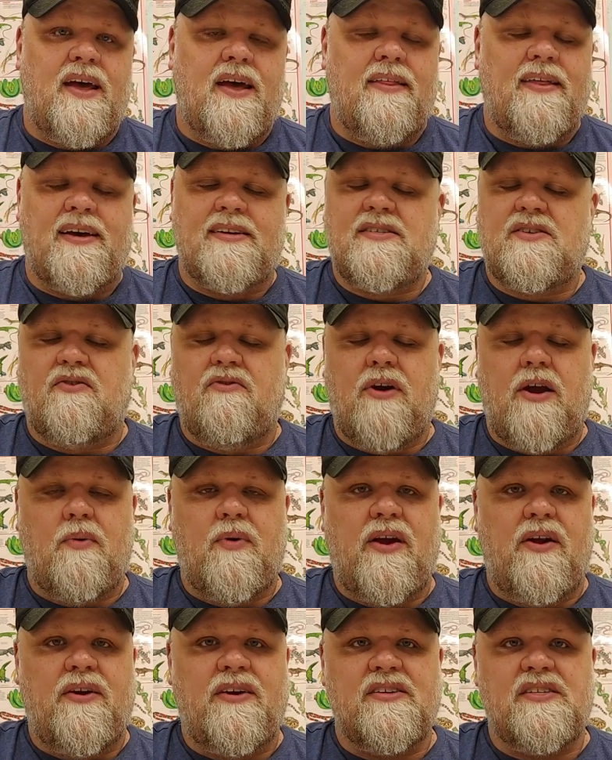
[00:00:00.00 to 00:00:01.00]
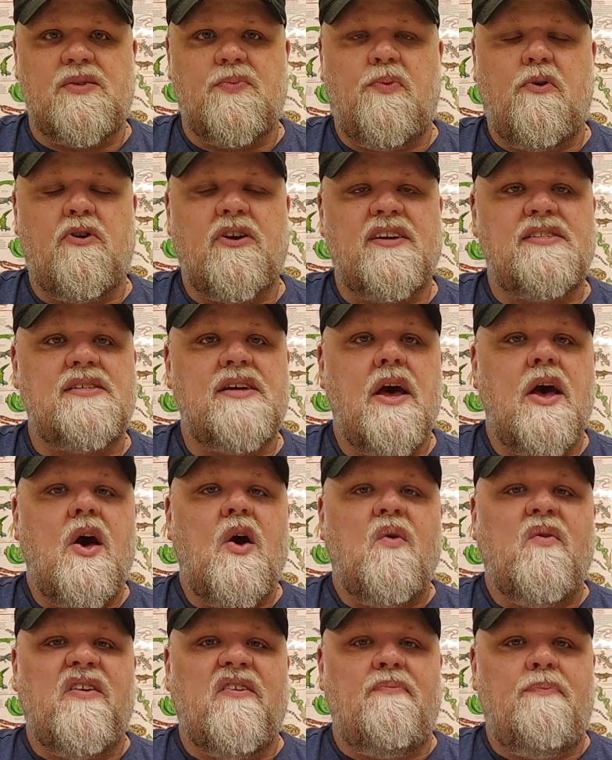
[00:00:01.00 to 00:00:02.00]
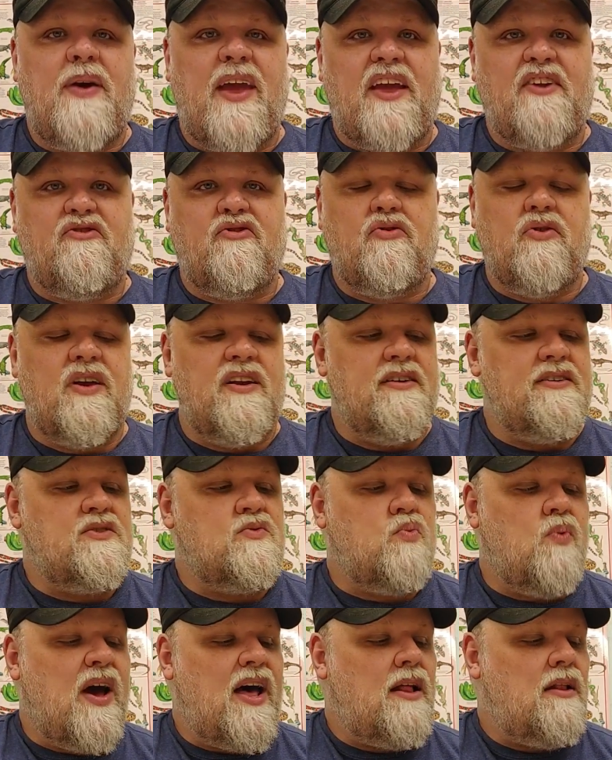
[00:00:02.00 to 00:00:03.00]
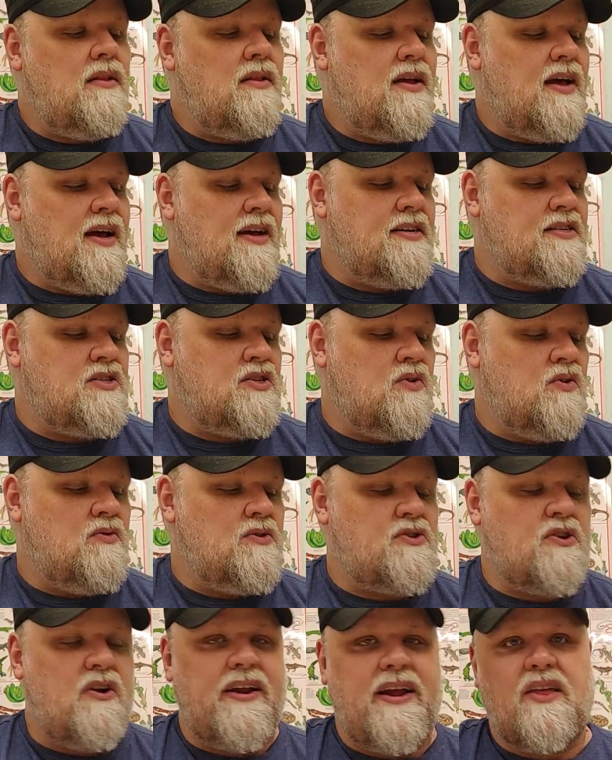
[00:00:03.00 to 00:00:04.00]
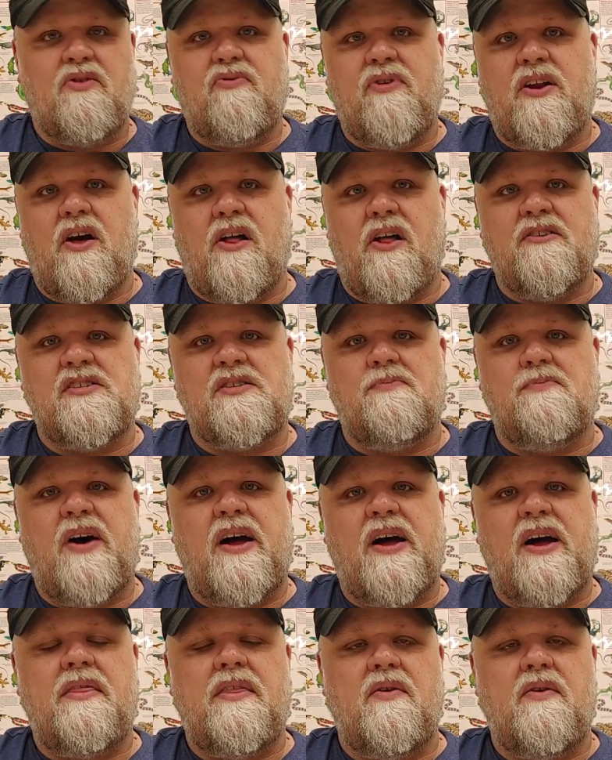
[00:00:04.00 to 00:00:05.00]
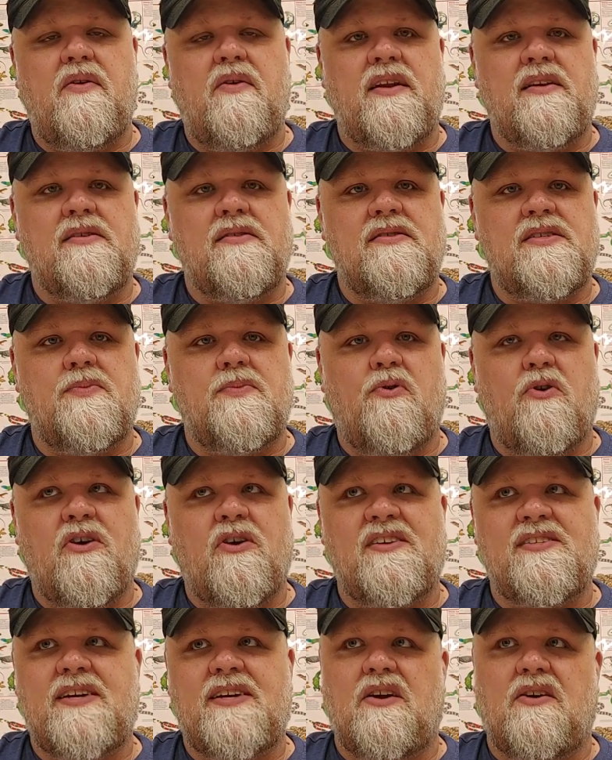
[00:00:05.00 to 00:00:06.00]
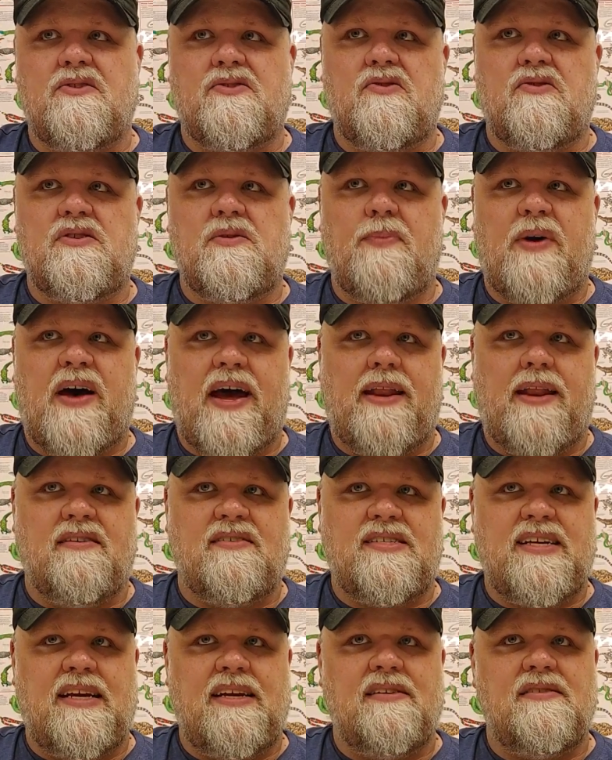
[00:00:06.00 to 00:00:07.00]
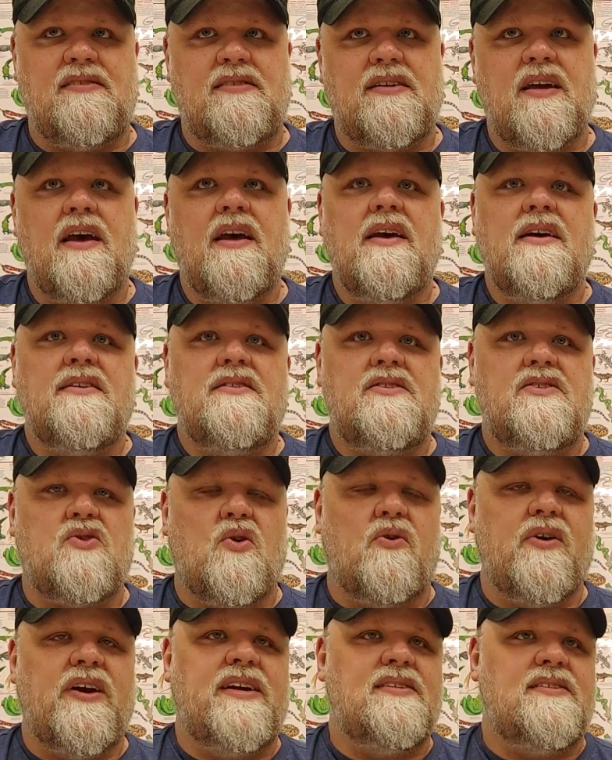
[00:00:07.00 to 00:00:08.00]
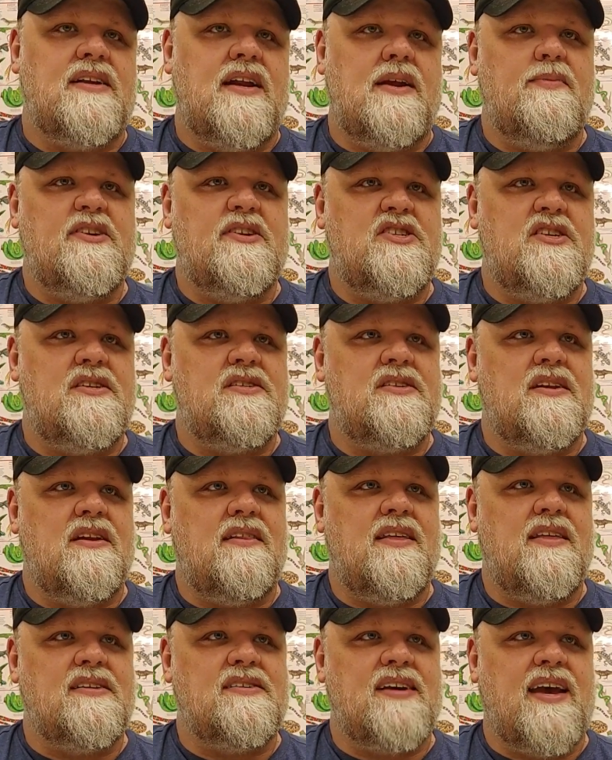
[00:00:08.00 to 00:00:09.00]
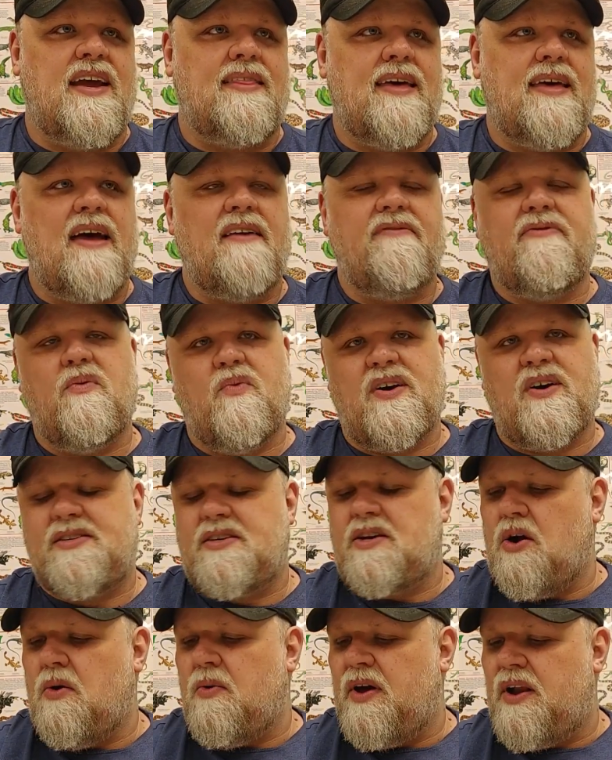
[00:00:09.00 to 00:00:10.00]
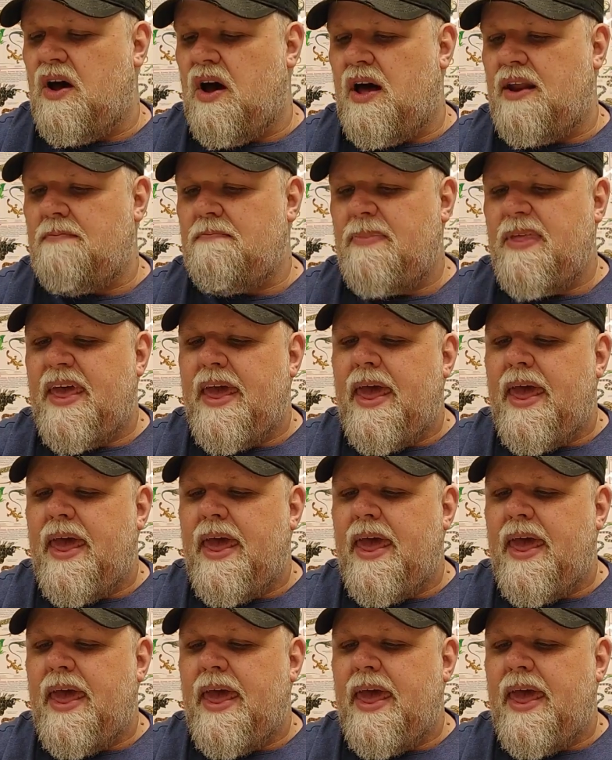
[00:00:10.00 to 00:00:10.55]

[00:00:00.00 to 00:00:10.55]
That's a great way you can support us. We have Patreon as well. So starting at $3 a month, you can support us, get all sorts of behind the scenes stories and images and things like that from what's going on.